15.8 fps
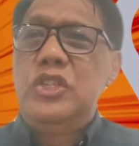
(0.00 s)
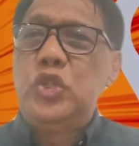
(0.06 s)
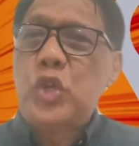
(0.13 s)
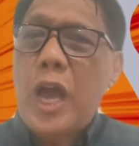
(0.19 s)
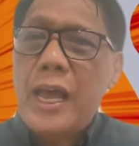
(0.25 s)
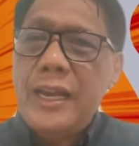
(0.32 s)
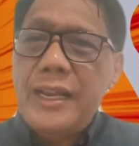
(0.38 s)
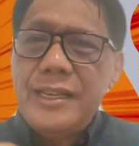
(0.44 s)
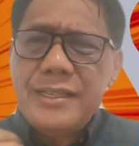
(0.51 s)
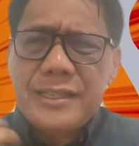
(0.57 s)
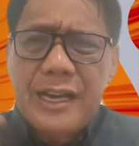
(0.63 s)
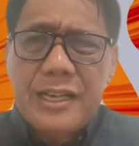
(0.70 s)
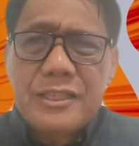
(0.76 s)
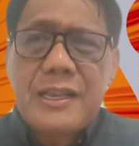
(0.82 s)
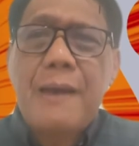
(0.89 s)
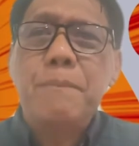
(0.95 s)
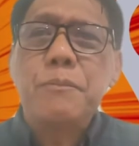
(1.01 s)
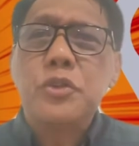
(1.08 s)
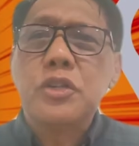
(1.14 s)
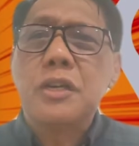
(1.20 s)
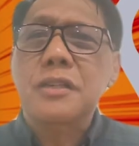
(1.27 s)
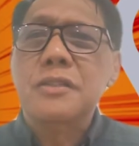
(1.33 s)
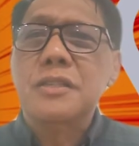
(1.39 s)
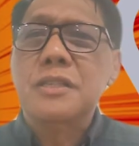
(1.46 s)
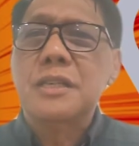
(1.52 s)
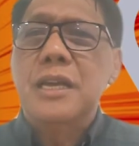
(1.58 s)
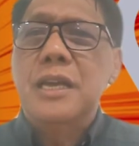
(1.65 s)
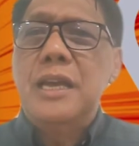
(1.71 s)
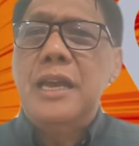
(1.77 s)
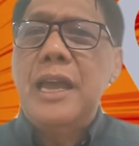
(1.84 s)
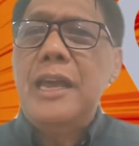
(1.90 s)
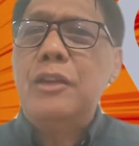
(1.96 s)
challenge assumptions,
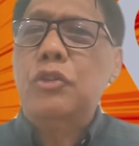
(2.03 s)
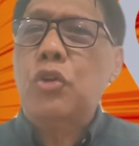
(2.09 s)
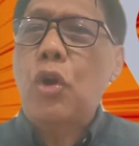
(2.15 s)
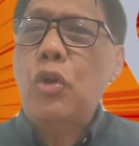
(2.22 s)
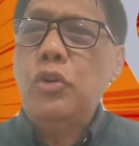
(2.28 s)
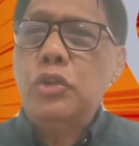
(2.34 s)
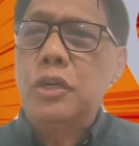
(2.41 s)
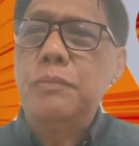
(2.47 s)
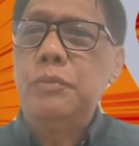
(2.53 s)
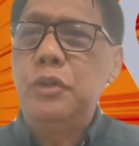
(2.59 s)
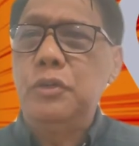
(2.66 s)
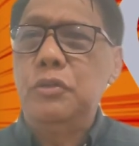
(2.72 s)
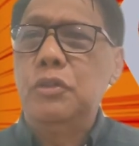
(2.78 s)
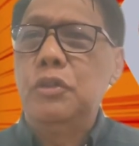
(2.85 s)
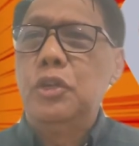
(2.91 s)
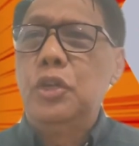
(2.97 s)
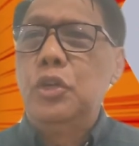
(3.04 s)
and contribute